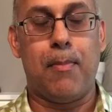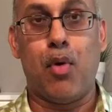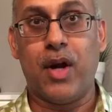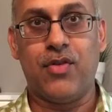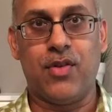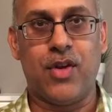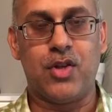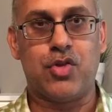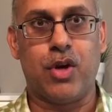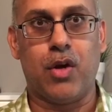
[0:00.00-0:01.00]
points in
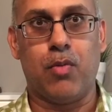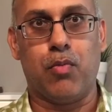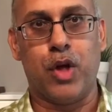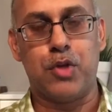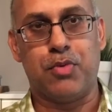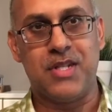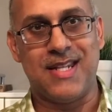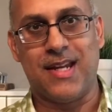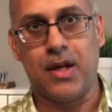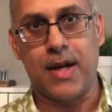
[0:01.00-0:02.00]
history which
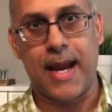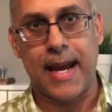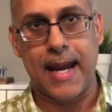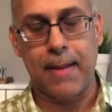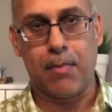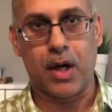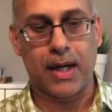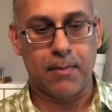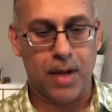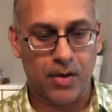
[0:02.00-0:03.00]
preceded a
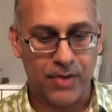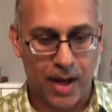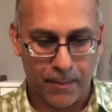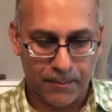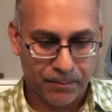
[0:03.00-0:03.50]
market meltdown.